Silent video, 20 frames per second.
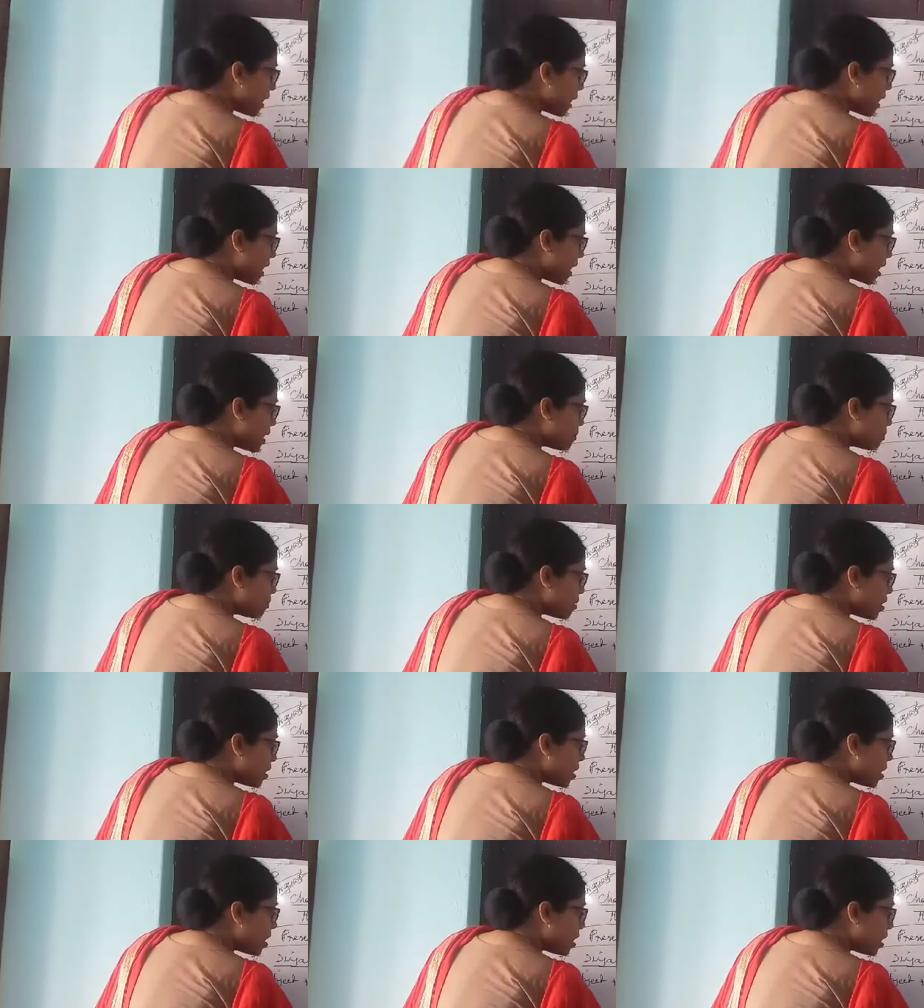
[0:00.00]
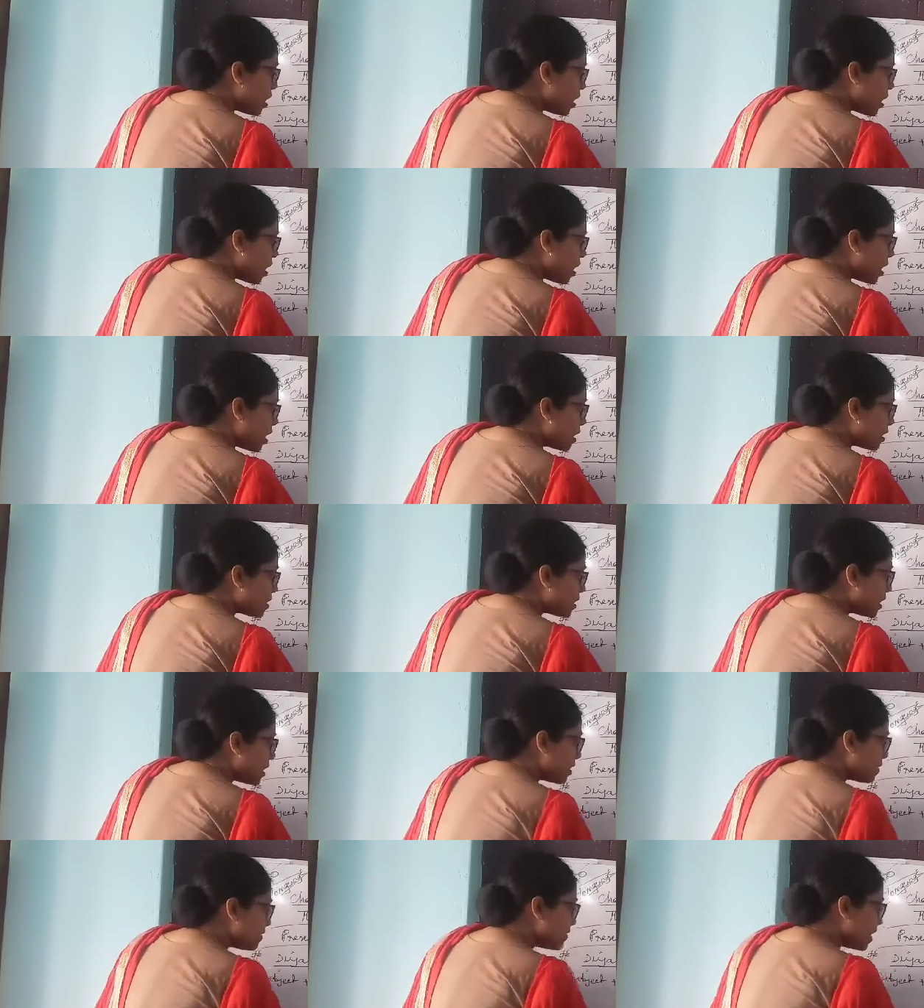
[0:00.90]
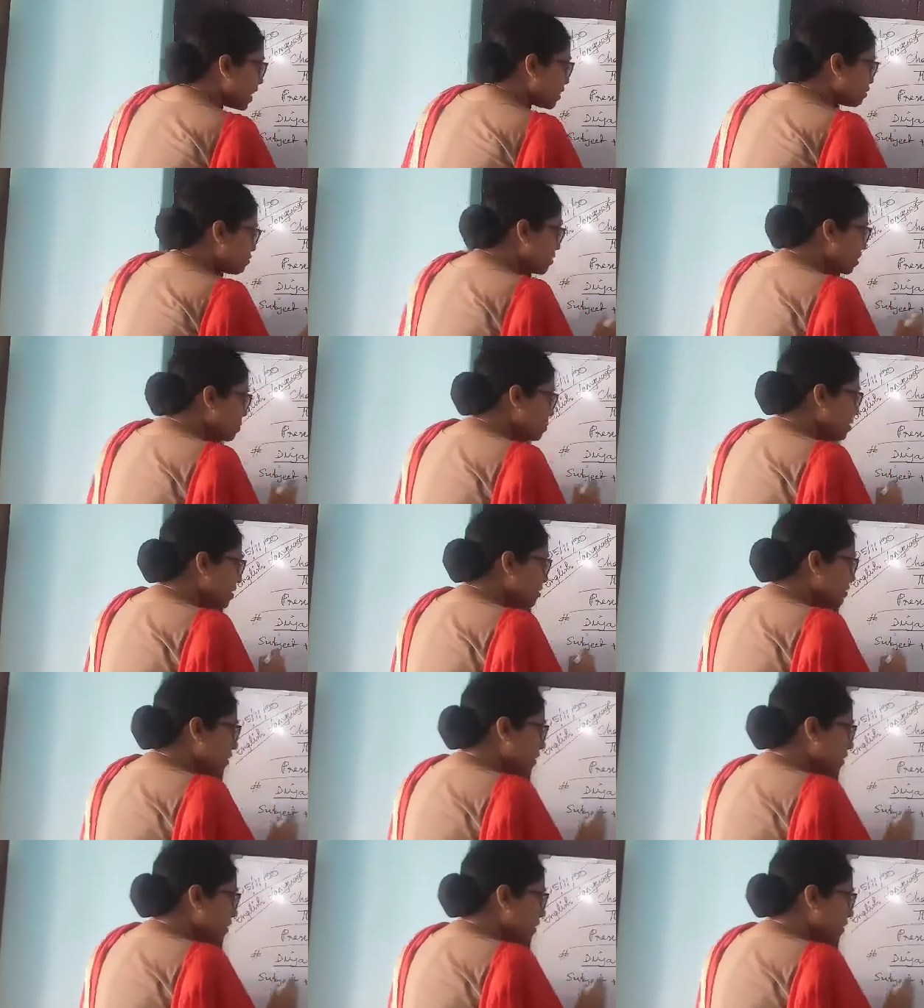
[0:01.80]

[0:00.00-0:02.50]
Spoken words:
am, are. That will be